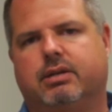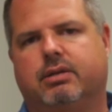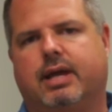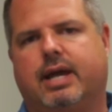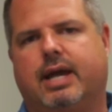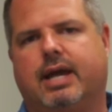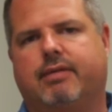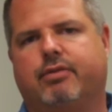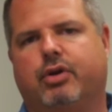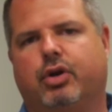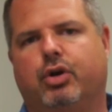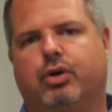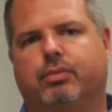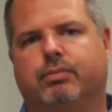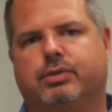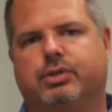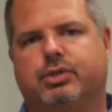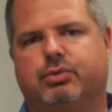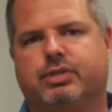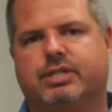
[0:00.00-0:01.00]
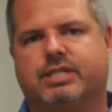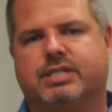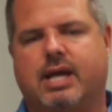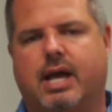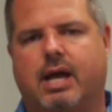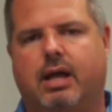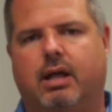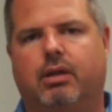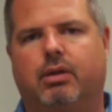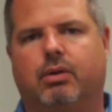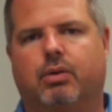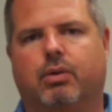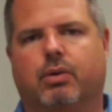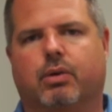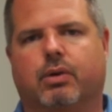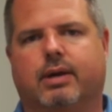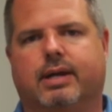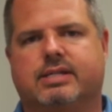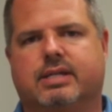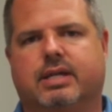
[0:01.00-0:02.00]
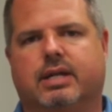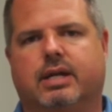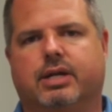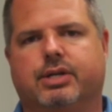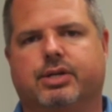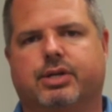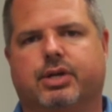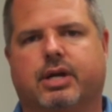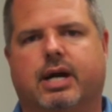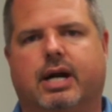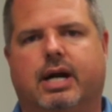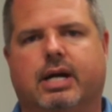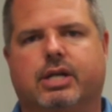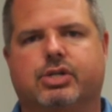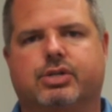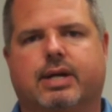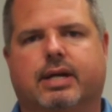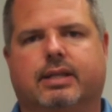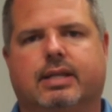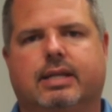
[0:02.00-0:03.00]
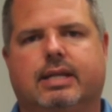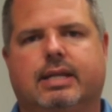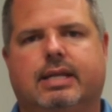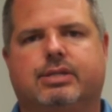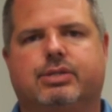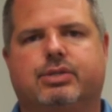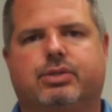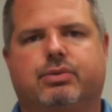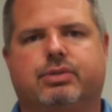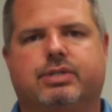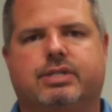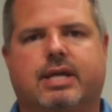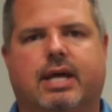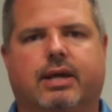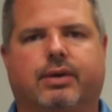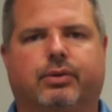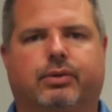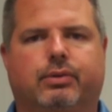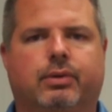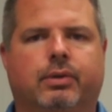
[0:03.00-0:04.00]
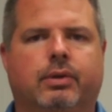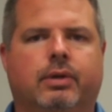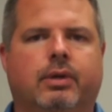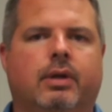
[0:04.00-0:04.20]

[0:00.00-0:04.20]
Do they have a home to sell, or is it under contract that needs to settle?